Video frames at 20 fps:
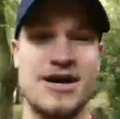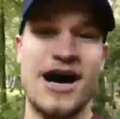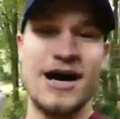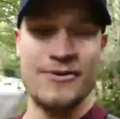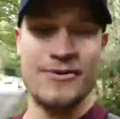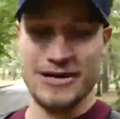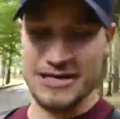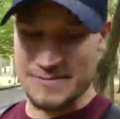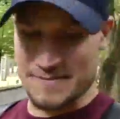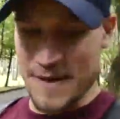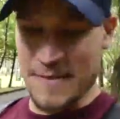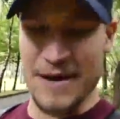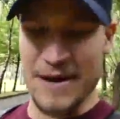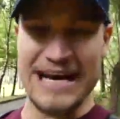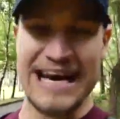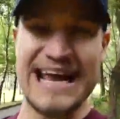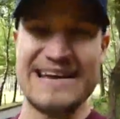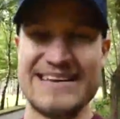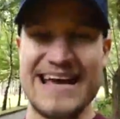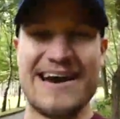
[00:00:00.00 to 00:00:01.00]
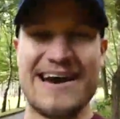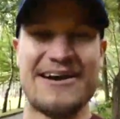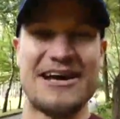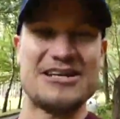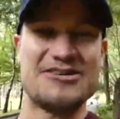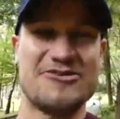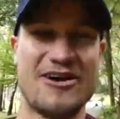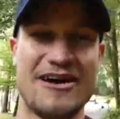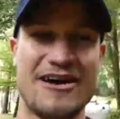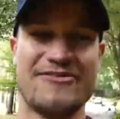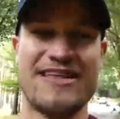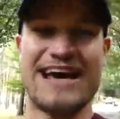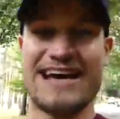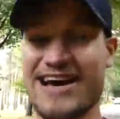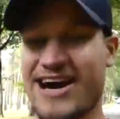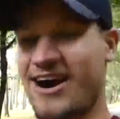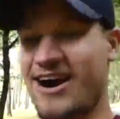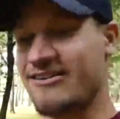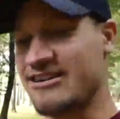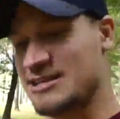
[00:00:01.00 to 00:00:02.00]
so I wanted to put my name down and drive that
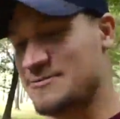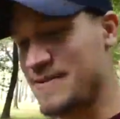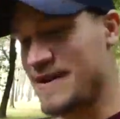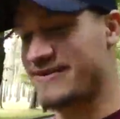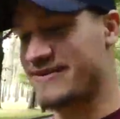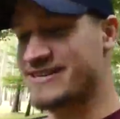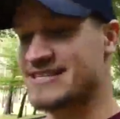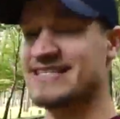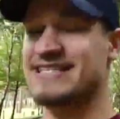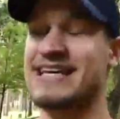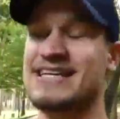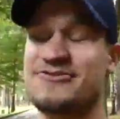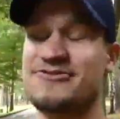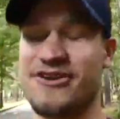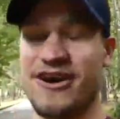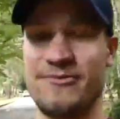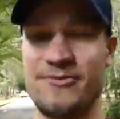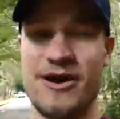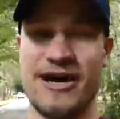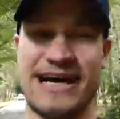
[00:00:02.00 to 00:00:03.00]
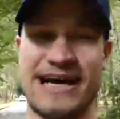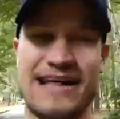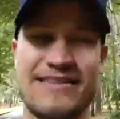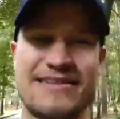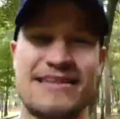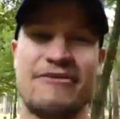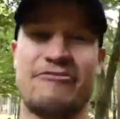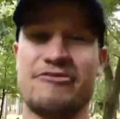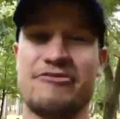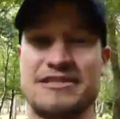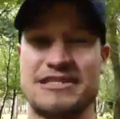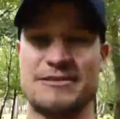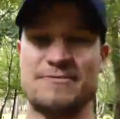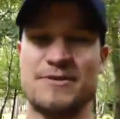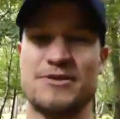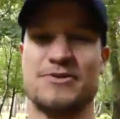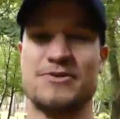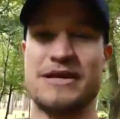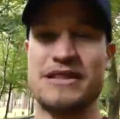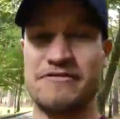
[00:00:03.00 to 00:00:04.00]
car, experience it, try and work out the differences
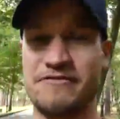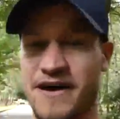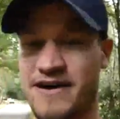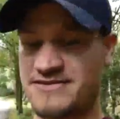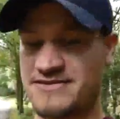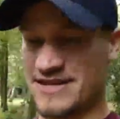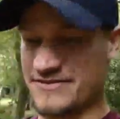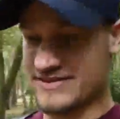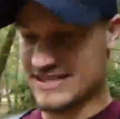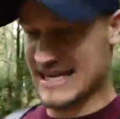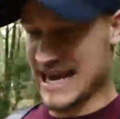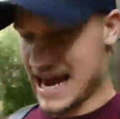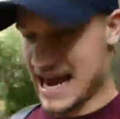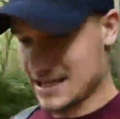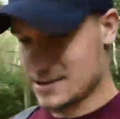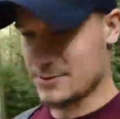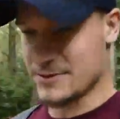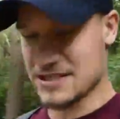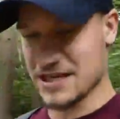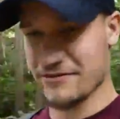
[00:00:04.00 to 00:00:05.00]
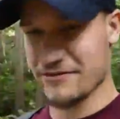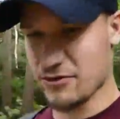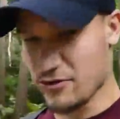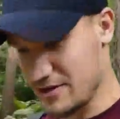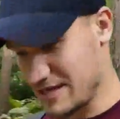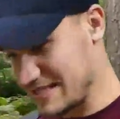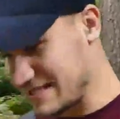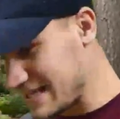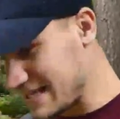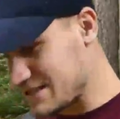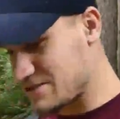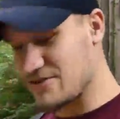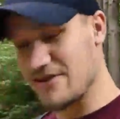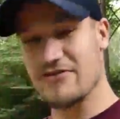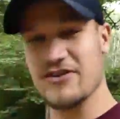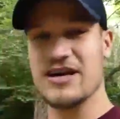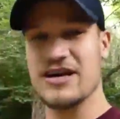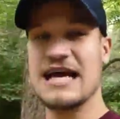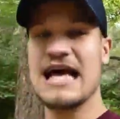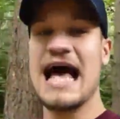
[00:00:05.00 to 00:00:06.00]
between the 570S, which I've already test
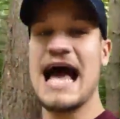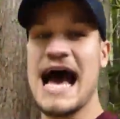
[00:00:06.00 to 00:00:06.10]
driven,